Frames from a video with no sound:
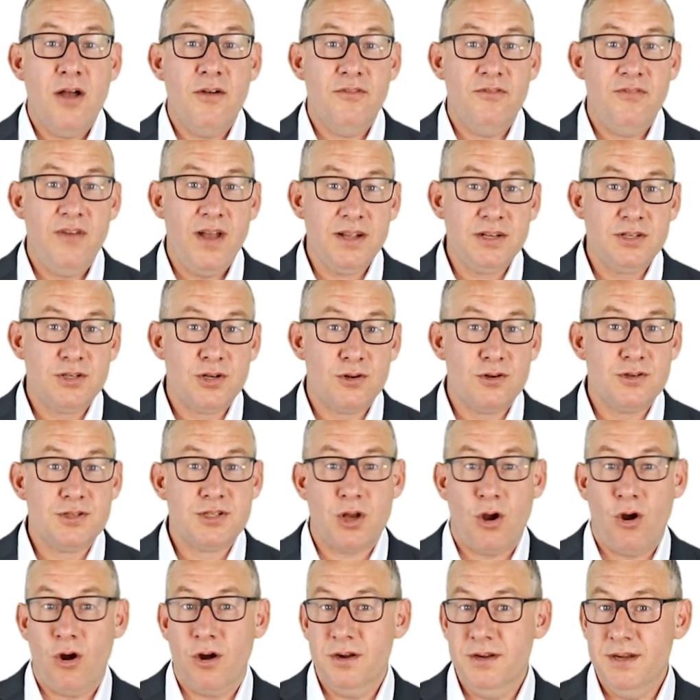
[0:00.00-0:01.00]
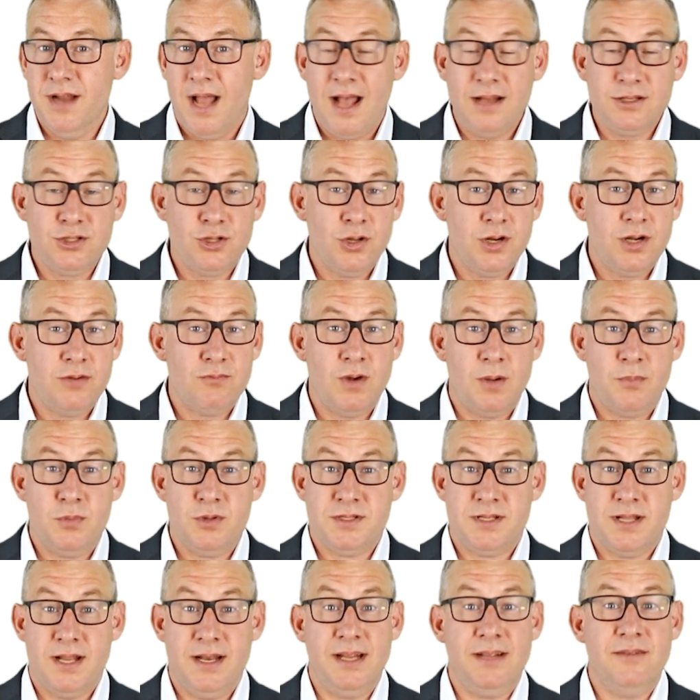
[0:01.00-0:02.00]
Vectors are not good at
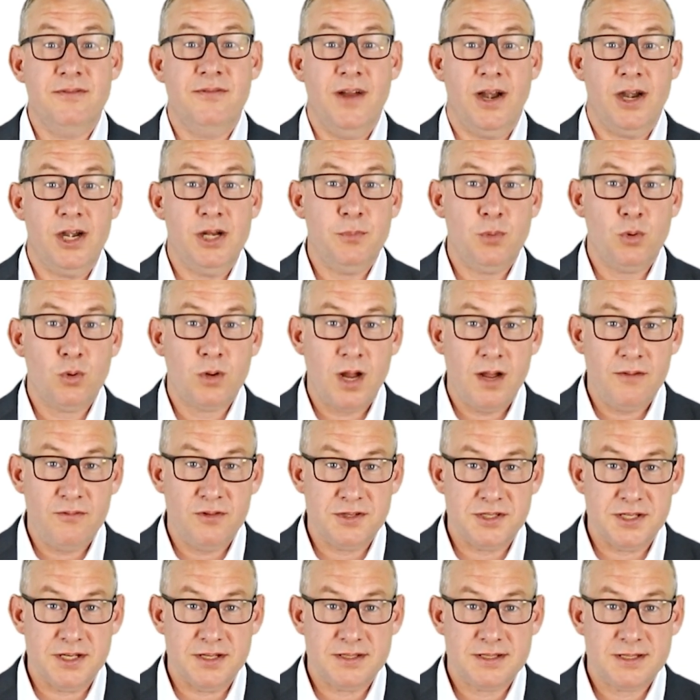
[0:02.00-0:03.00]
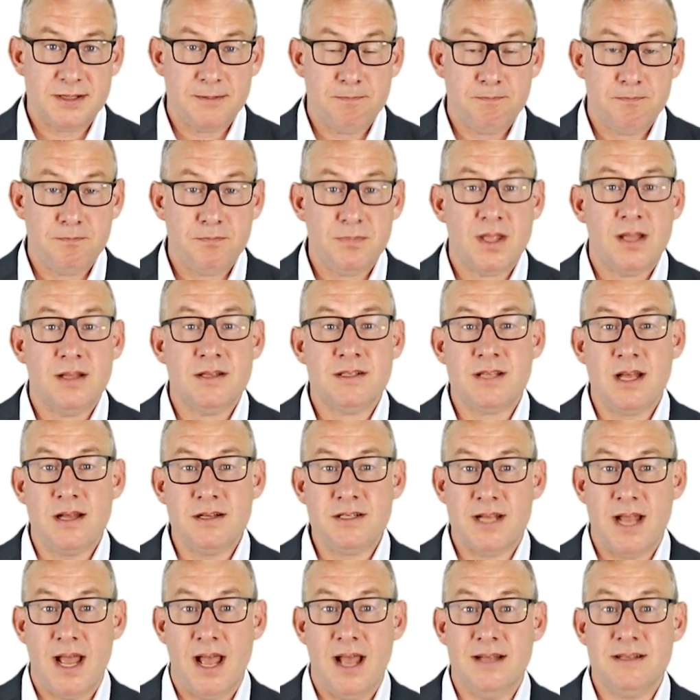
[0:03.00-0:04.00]
representing variable coverages, such
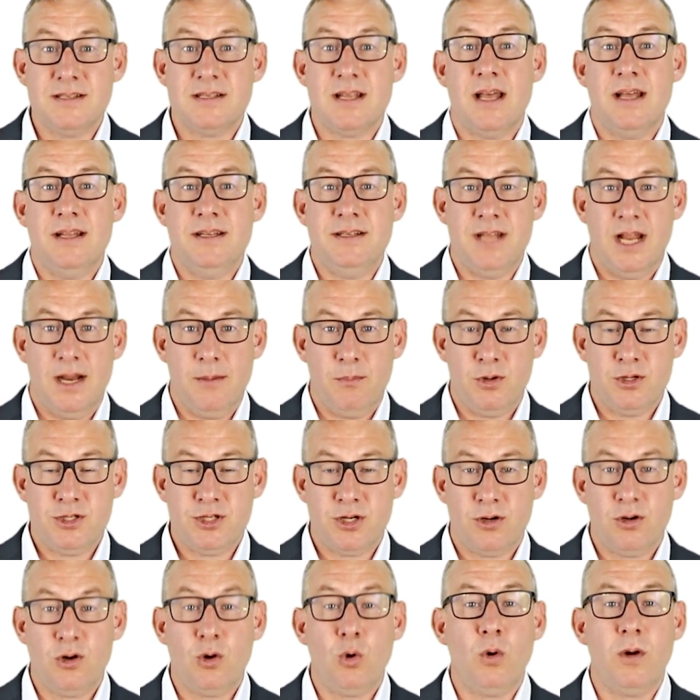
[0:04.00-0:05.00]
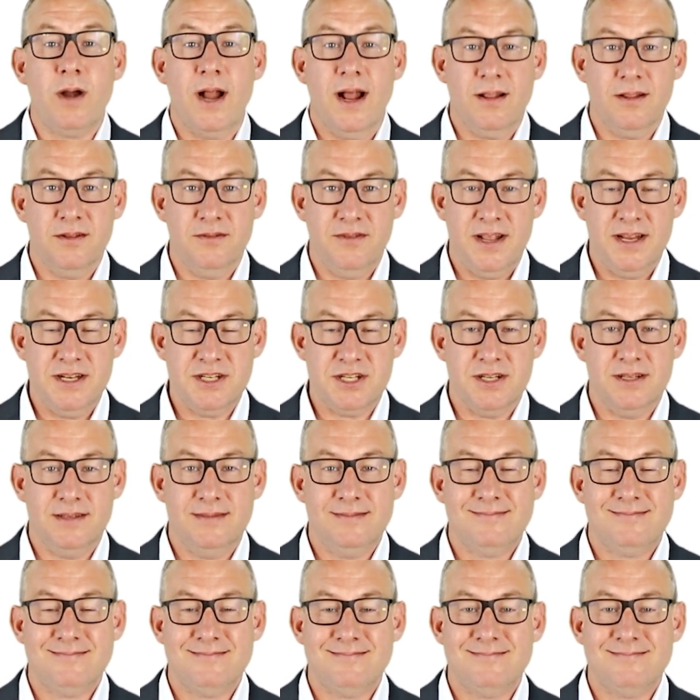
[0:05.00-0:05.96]
as temperature or elevation.